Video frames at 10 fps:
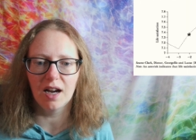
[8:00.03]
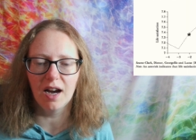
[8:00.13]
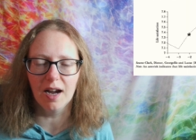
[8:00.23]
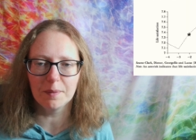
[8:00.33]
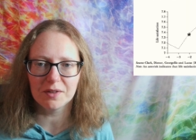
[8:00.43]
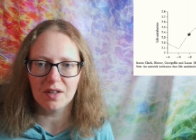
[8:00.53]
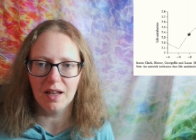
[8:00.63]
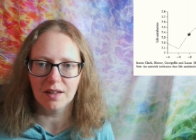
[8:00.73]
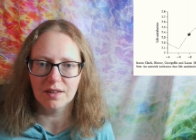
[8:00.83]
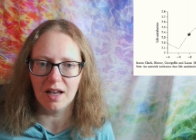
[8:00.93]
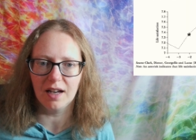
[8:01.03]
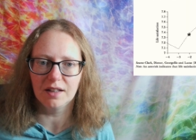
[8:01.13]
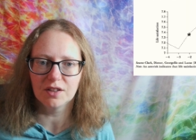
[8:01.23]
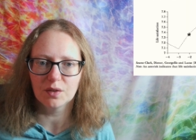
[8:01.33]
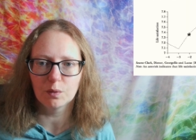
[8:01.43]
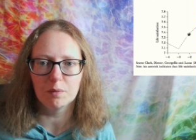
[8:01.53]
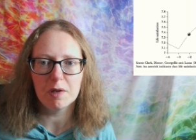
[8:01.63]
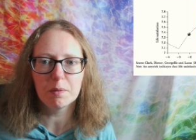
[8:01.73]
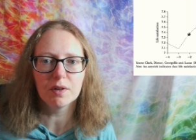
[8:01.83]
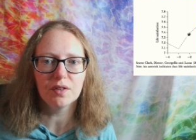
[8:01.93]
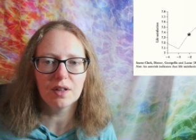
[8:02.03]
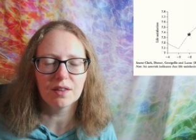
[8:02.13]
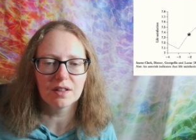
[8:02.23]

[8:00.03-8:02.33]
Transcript: I'm saying that what people think